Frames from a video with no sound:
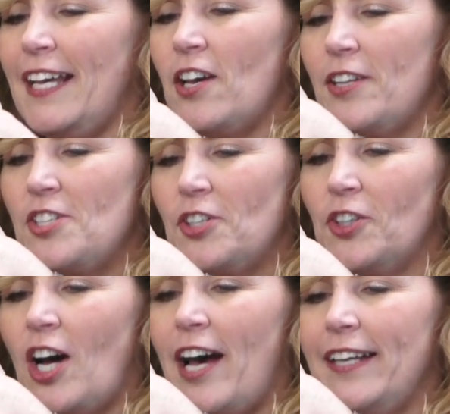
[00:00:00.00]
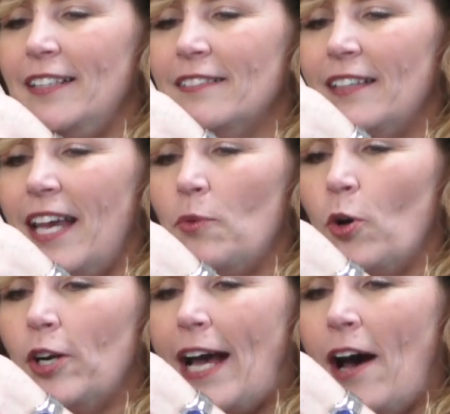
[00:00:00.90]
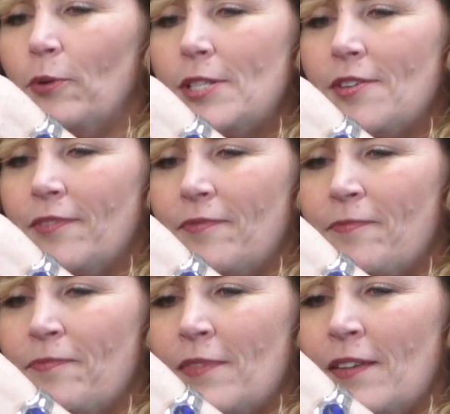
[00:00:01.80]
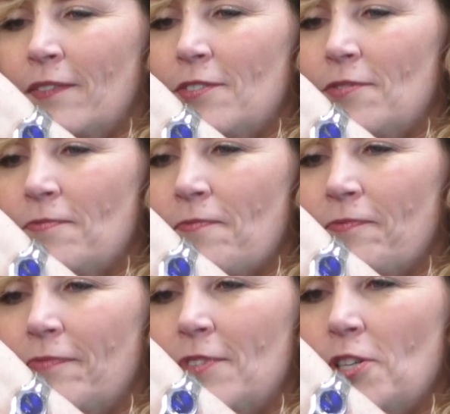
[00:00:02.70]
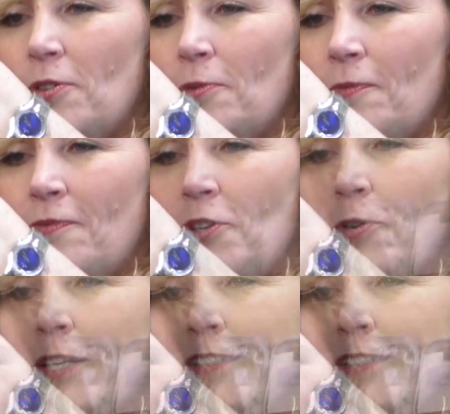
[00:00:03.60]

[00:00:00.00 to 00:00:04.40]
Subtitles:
get to your guide, and work out to your